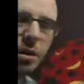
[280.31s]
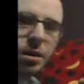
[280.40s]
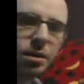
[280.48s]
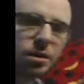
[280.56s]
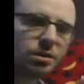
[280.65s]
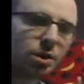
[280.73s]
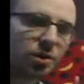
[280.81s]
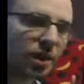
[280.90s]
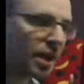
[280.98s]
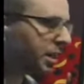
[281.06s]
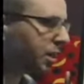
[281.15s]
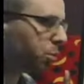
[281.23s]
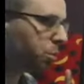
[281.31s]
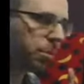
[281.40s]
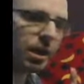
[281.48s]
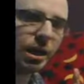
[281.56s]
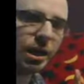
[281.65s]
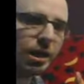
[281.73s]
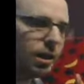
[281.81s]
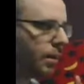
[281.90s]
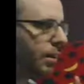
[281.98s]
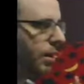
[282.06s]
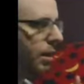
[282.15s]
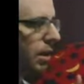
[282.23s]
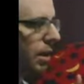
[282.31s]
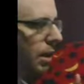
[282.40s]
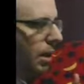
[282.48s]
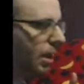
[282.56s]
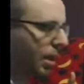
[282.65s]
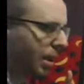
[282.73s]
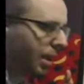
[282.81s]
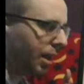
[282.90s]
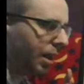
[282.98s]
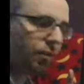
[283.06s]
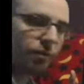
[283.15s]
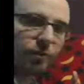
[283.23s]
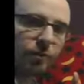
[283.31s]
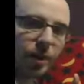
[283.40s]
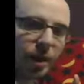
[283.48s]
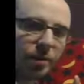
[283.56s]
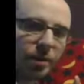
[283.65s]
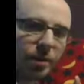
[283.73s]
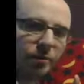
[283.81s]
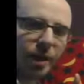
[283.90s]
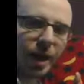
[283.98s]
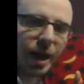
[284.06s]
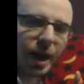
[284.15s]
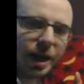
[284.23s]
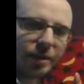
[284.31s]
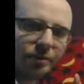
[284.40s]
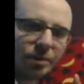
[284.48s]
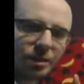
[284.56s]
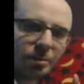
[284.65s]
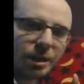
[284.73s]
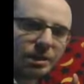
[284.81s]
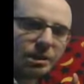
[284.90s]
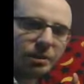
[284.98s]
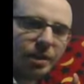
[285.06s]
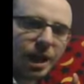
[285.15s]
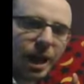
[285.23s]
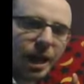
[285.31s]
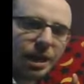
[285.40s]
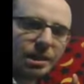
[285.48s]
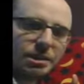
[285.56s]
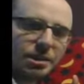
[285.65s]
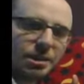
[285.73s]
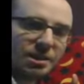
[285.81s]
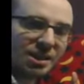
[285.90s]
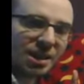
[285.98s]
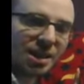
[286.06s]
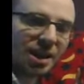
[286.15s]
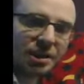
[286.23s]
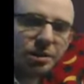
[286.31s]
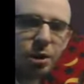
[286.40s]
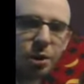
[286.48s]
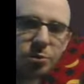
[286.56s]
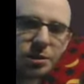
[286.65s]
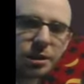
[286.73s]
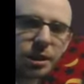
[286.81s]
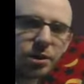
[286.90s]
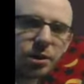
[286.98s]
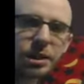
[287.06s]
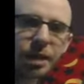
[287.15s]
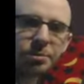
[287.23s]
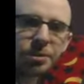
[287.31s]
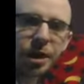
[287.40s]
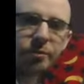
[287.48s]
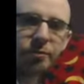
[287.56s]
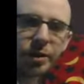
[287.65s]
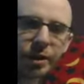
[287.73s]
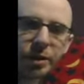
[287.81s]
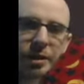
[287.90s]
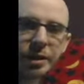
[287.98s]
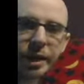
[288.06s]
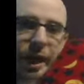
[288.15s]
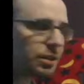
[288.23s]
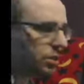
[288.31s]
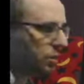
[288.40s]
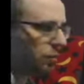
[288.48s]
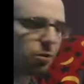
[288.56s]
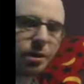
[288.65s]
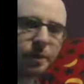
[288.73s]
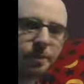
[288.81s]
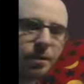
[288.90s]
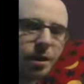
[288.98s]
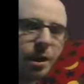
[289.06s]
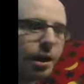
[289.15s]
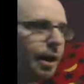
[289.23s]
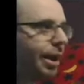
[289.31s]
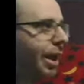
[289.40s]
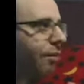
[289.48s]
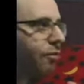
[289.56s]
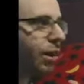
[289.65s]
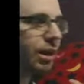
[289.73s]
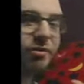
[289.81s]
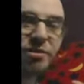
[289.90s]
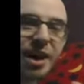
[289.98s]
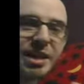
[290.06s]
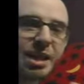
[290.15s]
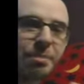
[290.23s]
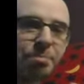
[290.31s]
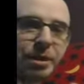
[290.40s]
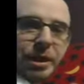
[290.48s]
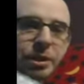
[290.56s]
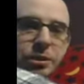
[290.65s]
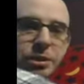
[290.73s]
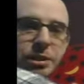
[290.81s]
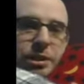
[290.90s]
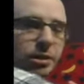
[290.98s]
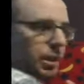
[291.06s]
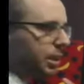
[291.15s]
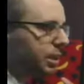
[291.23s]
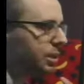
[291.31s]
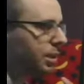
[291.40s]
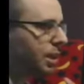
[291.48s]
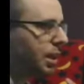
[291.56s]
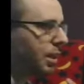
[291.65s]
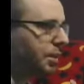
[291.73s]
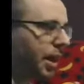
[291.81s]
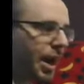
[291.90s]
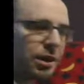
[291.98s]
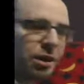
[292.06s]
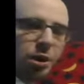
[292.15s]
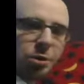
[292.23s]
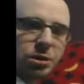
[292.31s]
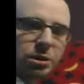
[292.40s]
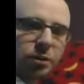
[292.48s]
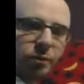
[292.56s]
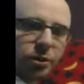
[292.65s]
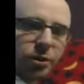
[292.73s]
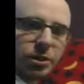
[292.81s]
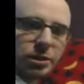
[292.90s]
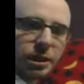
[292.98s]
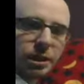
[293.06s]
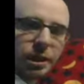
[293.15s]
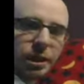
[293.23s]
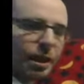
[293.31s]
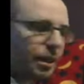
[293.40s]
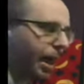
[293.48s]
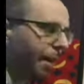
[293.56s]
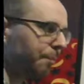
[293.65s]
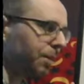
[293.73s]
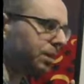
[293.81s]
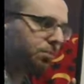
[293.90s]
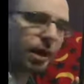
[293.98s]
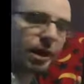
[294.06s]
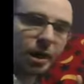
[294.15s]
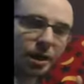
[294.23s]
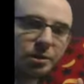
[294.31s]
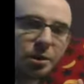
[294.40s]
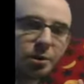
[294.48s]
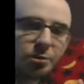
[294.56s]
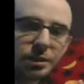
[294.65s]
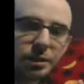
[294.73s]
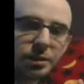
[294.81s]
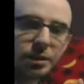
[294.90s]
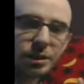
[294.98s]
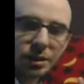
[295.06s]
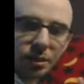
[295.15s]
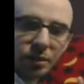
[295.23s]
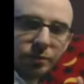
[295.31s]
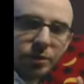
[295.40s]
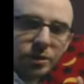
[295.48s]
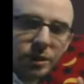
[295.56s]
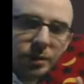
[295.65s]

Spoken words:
So the idea would be, if the summation of the a's is an unknown series that I'm trying to figure out the answer for it, if I can find a bigger series that I know is convergent, that means my unknown series is convergent.